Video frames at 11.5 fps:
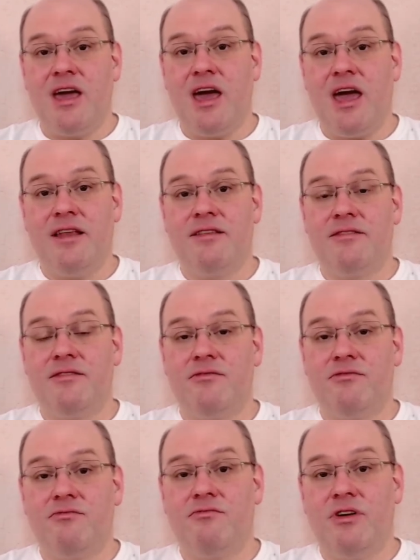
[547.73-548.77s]
And
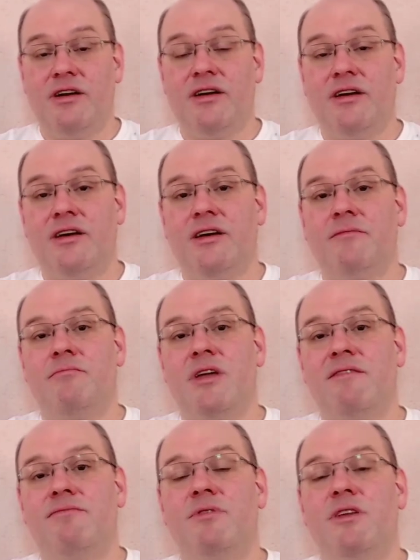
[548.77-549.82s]
um,
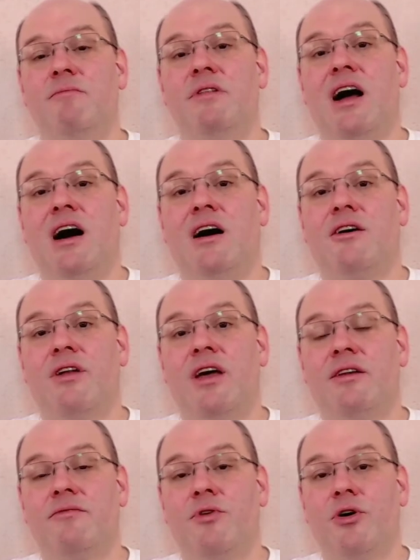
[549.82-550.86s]
if people are
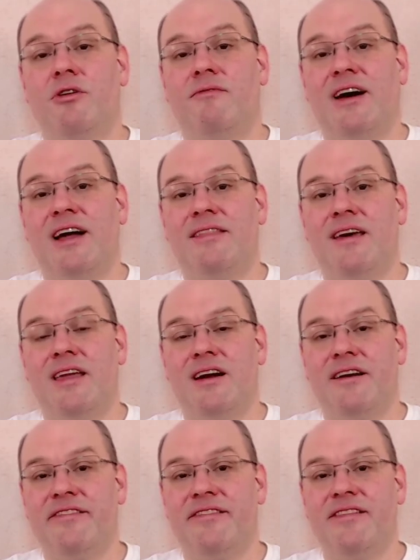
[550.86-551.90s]
at work while they
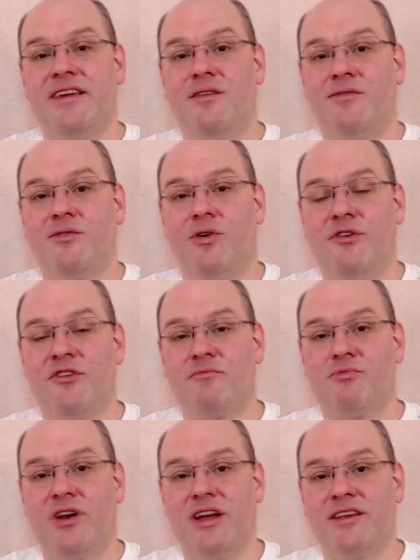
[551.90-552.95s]
are sick, of course,
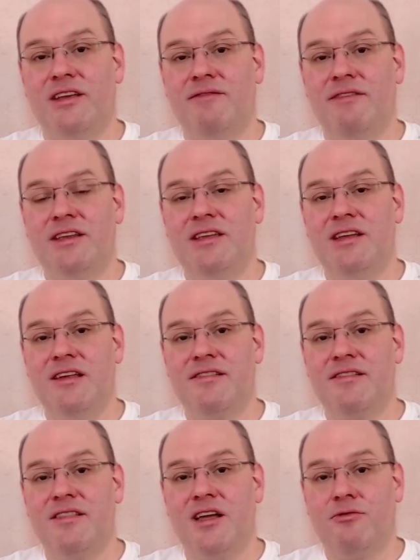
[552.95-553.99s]
productivity
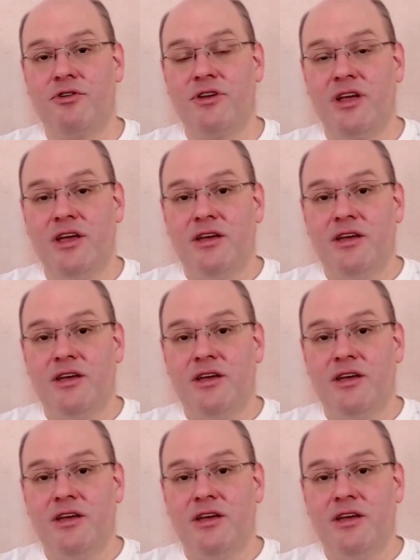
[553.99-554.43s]
is lowered,